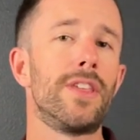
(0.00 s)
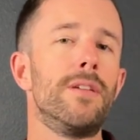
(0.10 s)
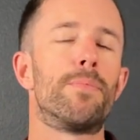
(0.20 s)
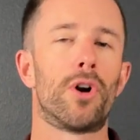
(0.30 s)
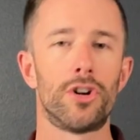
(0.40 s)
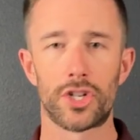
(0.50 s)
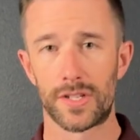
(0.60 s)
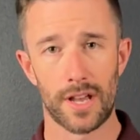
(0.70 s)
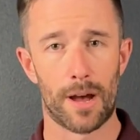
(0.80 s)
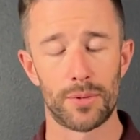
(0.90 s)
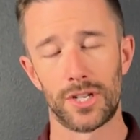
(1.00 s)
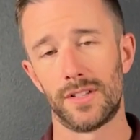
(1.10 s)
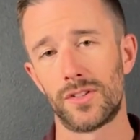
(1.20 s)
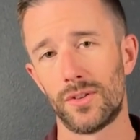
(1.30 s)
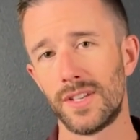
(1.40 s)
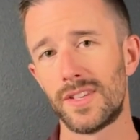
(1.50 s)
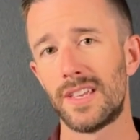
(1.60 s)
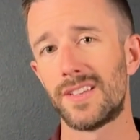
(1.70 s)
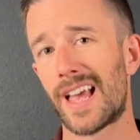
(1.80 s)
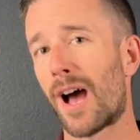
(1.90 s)
the purchase option. So this
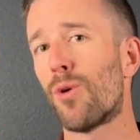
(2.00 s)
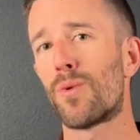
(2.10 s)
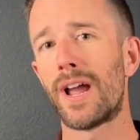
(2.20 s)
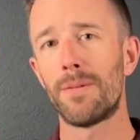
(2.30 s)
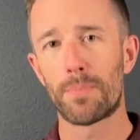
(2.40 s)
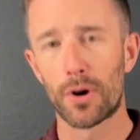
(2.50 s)
is outright